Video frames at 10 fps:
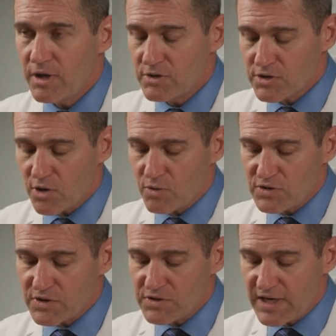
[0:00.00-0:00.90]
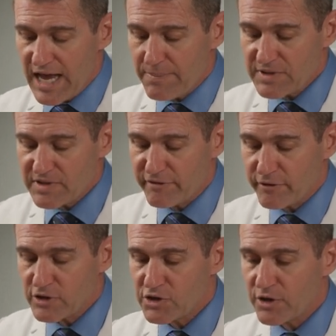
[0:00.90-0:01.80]
So, since it happens in the
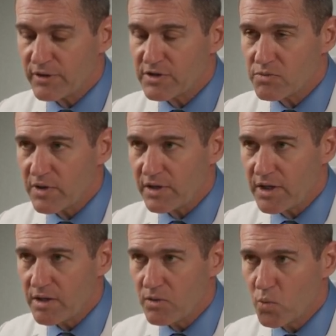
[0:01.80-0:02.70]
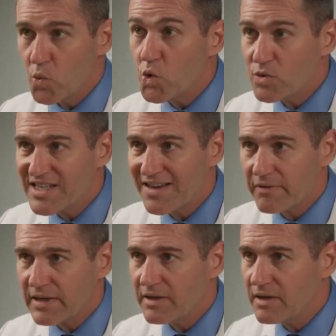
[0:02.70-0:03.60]
first year, it's really wound
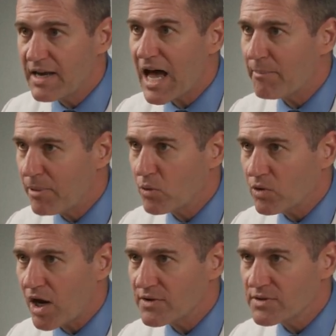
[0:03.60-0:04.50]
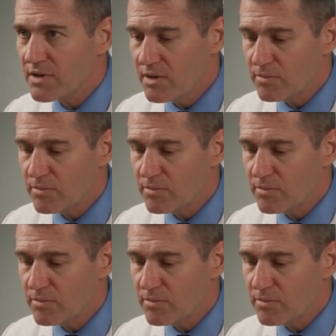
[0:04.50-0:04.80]
healing, not bone loss.